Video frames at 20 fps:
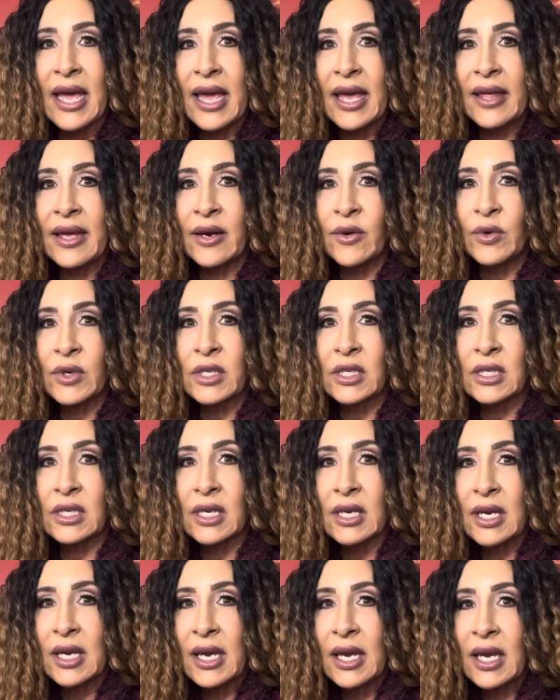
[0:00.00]
It was
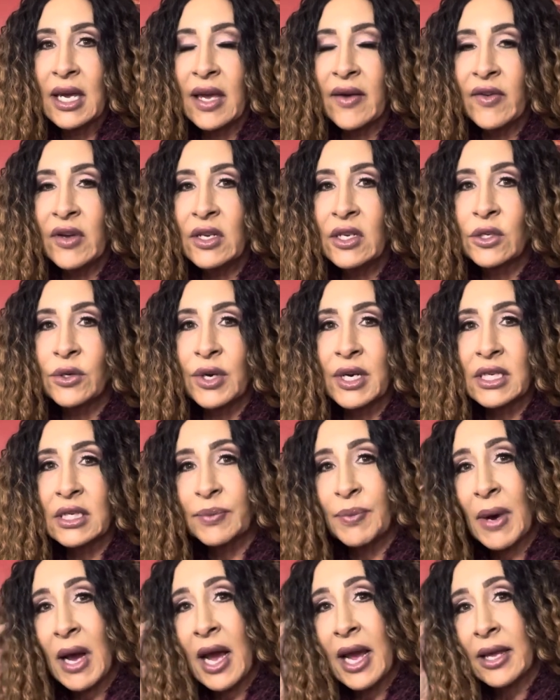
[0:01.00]
given to us
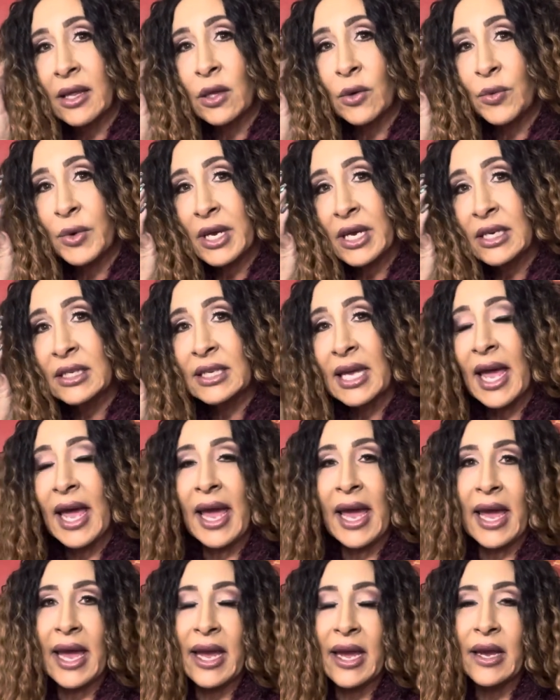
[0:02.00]
by Louise
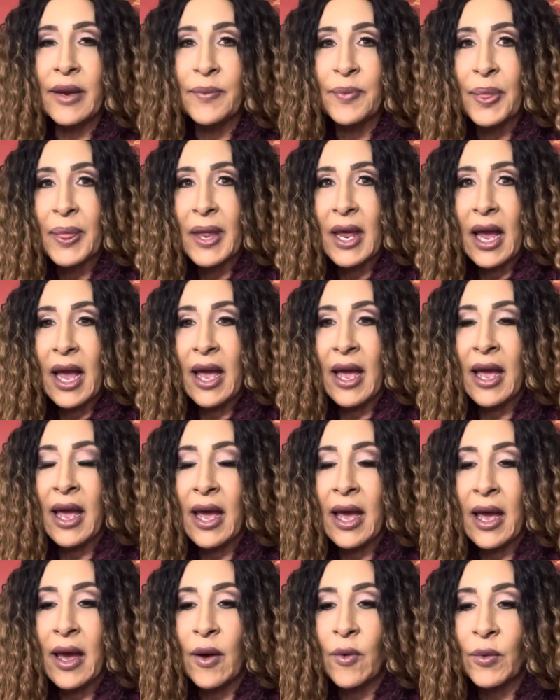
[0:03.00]
Hay
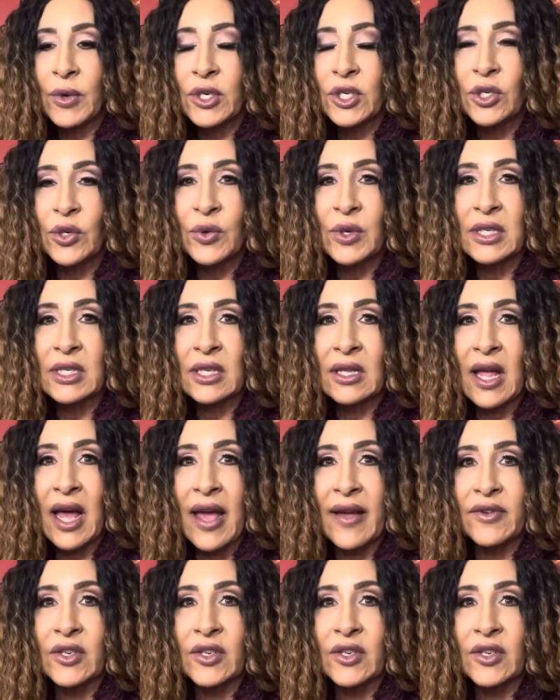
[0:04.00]
when she was alive.